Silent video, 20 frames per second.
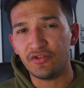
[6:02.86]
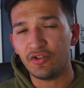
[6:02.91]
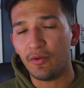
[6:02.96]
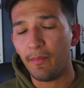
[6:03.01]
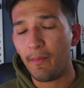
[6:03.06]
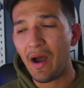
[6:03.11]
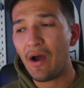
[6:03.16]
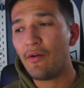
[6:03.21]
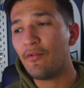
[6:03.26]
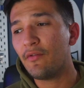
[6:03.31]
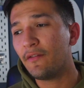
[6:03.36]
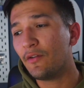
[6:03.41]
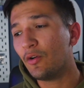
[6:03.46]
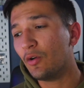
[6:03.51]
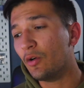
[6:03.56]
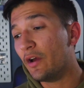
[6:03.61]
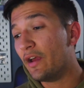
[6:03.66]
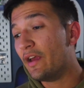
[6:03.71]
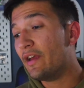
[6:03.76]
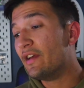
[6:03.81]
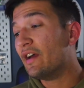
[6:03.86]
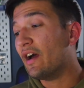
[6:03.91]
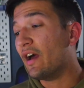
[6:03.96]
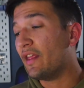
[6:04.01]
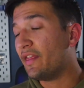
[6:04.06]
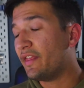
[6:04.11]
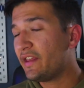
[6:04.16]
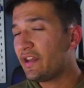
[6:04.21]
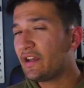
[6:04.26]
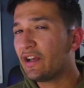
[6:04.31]
so powerful. I
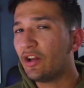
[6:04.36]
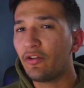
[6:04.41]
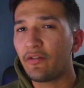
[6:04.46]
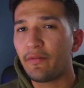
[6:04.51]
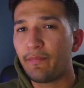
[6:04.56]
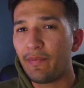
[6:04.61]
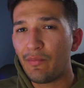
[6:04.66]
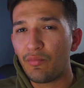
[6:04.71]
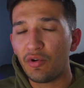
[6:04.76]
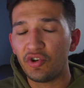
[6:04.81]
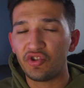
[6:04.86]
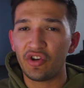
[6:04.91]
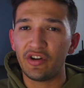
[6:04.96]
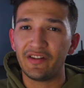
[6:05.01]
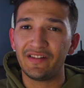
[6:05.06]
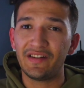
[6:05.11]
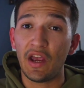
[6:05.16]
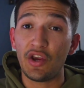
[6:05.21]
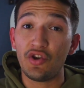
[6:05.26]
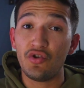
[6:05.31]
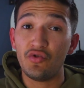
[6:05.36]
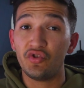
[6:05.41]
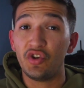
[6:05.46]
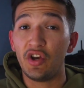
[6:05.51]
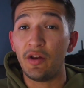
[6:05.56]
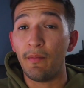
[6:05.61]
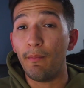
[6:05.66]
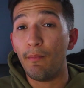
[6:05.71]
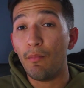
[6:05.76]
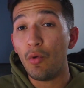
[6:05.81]
think a lot of people are going to start using
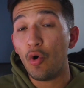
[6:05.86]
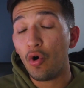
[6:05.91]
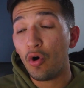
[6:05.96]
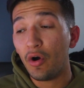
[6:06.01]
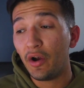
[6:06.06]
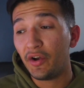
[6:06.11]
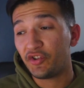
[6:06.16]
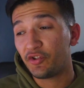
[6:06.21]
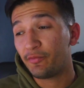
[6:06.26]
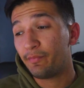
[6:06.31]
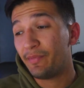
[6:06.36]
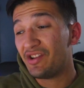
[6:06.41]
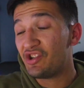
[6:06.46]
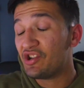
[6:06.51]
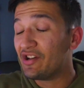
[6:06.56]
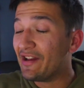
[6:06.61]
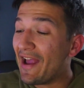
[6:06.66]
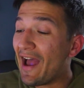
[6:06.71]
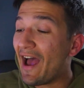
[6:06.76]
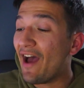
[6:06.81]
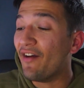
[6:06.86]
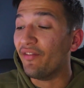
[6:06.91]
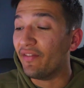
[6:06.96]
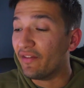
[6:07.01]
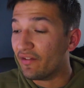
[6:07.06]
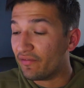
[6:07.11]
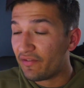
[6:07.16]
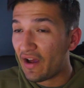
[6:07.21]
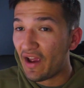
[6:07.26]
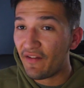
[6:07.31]
it more, especially having the
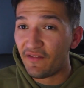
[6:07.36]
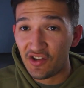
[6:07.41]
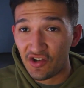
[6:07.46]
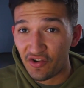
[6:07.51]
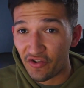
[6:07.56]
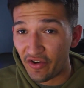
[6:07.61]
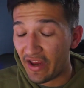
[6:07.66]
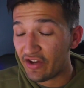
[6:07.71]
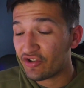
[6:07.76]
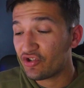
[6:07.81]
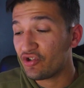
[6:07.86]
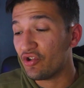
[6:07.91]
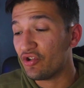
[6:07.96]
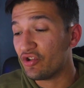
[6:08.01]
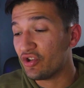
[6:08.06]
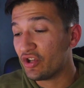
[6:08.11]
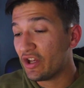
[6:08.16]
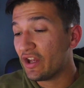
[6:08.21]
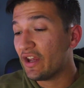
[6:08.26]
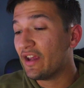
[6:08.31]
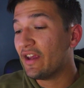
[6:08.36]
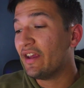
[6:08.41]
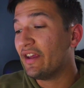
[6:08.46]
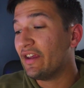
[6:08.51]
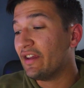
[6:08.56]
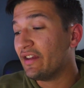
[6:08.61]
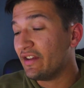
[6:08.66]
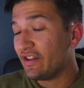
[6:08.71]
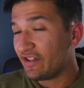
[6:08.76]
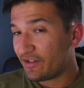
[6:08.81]
5G connection.
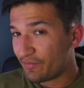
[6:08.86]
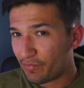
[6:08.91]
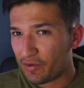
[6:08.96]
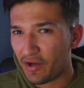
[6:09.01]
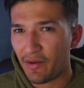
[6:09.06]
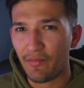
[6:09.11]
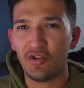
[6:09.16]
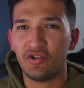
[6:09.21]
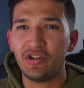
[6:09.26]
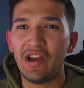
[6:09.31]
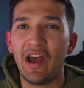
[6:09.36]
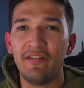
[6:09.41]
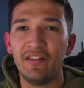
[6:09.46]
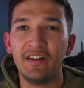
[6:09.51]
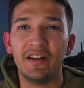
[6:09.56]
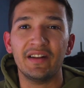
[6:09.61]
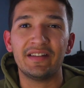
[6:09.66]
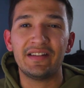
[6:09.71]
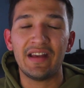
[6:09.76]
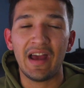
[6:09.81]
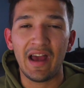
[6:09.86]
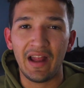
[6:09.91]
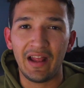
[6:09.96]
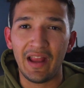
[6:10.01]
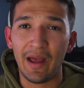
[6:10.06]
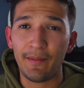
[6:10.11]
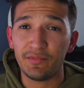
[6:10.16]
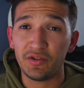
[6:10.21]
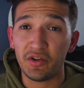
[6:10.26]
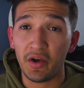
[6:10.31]
It's pretty much having a
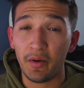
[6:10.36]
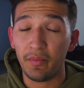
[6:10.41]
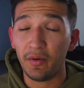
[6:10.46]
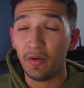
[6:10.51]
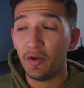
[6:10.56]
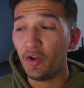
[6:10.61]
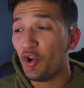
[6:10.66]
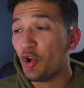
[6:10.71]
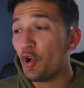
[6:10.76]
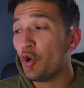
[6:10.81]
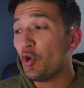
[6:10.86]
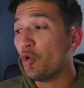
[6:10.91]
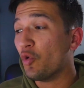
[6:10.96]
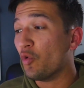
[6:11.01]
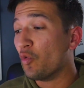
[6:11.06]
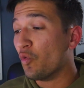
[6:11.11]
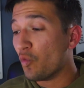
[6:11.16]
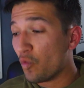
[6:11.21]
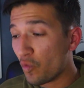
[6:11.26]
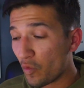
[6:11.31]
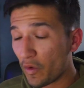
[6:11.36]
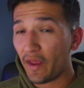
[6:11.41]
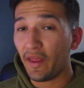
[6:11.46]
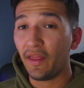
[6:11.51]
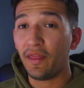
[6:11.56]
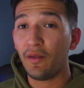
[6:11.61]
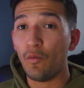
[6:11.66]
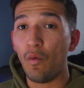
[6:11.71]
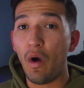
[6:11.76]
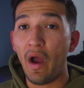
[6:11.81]
laptop
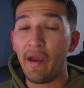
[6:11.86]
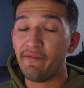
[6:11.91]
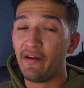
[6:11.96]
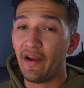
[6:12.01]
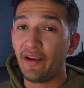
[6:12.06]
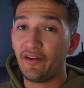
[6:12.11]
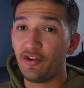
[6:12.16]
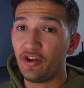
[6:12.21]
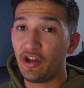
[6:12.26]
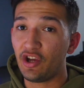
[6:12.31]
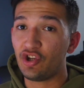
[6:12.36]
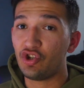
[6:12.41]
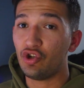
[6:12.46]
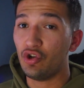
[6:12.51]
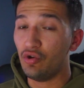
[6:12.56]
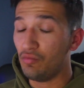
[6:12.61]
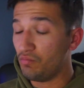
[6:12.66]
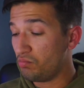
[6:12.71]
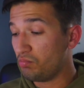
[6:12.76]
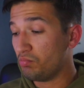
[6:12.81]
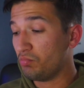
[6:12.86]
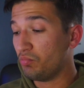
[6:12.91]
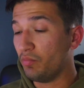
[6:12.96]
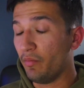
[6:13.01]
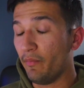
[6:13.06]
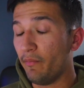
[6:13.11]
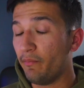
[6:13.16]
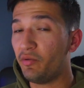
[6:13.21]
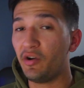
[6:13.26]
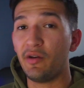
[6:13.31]
with a Wi-Fi connection
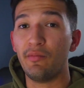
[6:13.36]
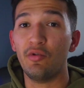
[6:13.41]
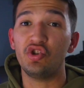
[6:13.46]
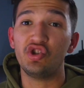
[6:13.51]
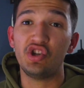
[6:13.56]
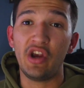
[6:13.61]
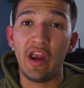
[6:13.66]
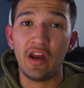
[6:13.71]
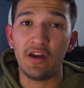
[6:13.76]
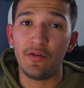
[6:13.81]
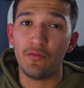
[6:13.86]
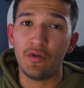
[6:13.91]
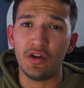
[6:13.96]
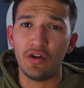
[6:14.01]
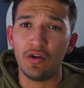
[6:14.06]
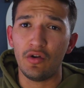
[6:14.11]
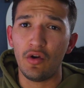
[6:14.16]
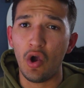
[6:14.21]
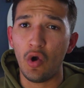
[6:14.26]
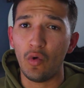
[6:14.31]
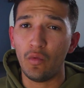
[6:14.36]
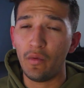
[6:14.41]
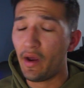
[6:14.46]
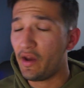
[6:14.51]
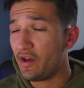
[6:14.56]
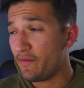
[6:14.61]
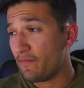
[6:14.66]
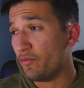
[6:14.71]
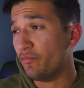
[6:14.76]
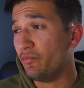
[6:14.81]
pretty much anywhere you go,
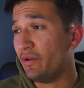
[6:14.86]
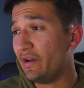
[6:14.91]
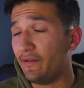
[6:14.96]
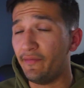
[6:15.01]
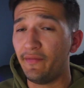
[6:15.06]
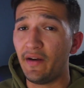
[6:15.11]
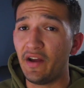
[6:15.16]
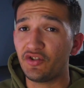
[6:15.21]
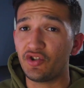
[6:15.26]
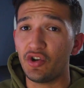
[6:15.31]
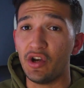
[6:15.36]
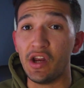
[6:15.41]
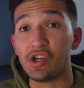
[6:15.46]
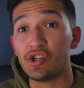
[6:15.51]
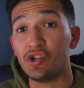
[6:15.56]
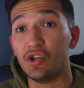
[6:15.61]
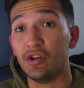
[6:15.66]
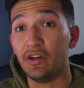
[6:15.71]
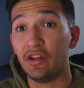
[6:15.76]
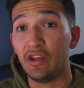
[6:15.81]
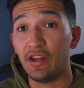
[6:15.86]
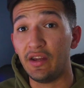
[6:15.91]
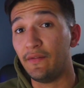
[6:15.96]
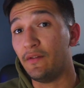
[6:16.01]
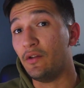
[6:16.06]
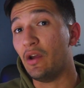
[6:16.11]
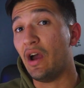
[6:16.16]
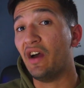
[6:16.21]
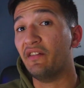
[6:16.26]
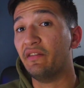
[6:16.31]
and even really fast connection if
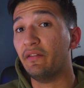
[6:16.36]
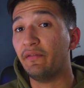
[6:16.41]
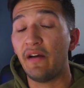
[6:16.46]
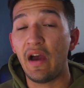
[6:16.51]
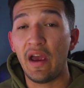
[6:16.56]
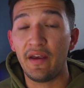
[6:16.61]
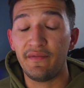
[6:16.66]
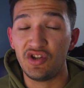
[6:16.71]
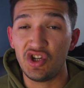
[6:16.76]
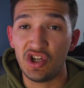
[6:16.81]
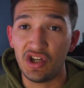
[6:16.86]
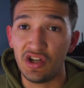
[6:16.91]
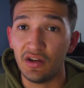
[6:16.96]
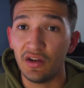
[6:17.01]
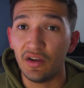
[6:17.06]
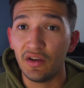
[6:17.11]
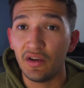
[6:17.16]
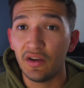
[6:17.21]
you have a 5G